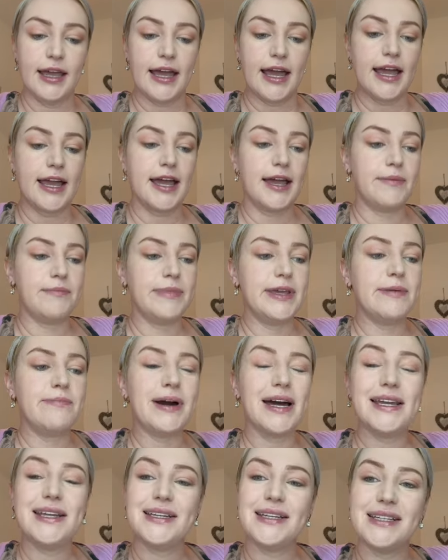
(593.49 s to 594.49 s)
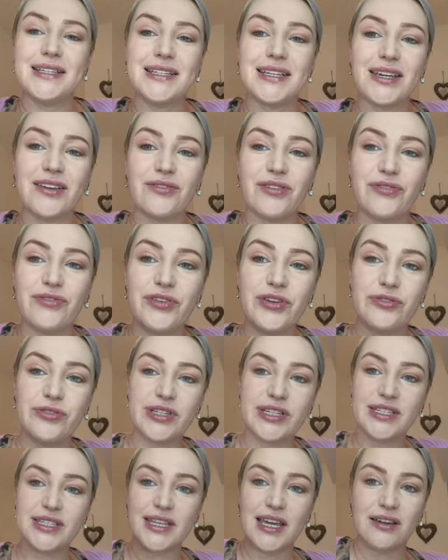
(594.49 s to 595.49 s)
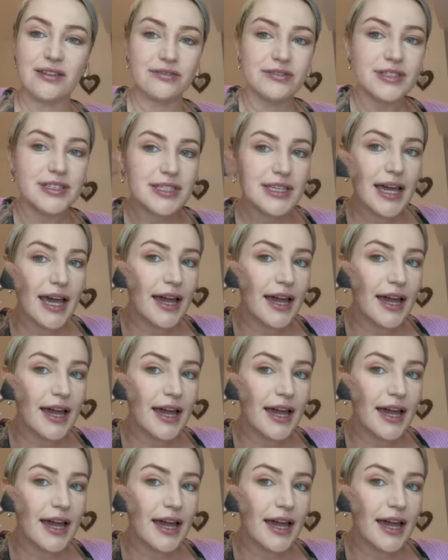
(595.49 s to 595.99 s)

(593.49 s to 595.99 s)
You might need to give a few discounts